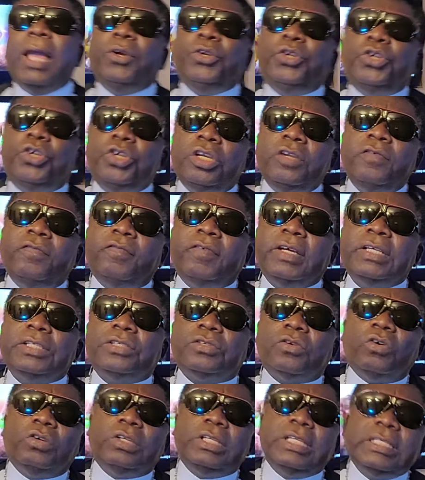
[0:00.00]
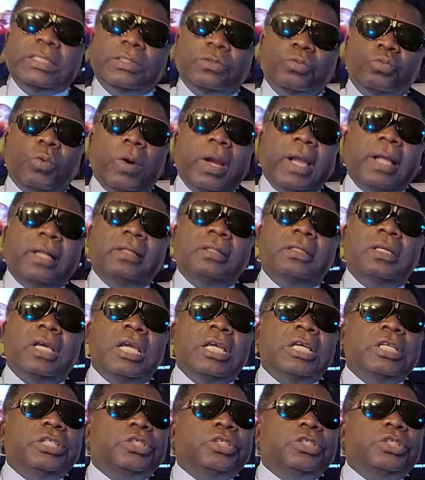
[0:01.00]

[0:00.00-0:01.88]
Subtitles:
universe or this world